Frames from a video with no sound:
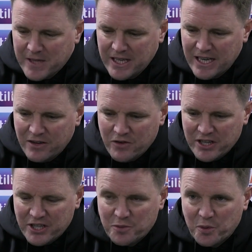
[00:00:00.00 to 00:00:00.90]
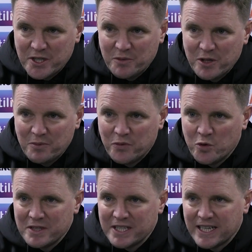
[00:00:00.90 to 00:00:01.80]
Yeah, very disappointed with the
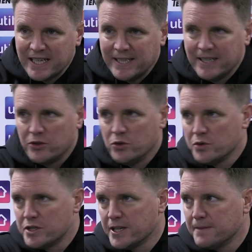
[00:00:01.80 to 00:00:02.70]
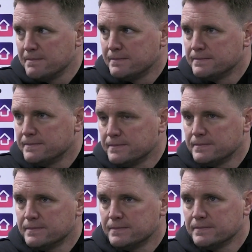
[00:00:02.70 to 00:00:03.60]
performance today. I thought
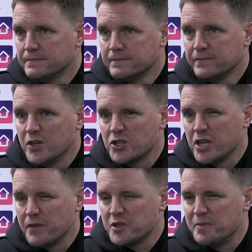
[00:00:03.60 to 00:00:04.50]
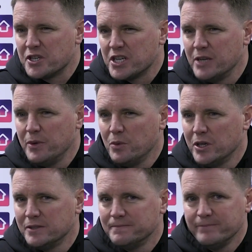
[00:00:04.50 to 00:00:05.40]
first half especially we
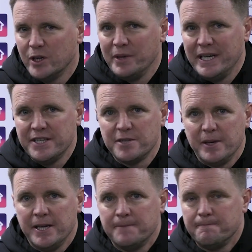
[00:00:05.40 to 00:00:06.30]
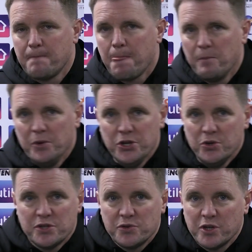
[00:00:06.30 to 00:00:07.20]
weren't where we needed to be. We
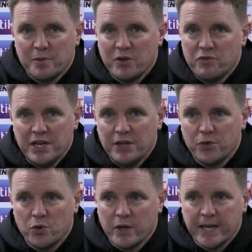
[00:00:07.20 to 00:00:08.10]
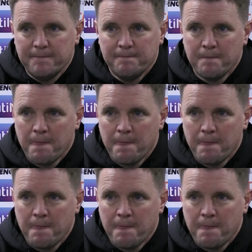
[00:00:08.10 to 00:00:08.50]
knew this was going to be a really difficult game.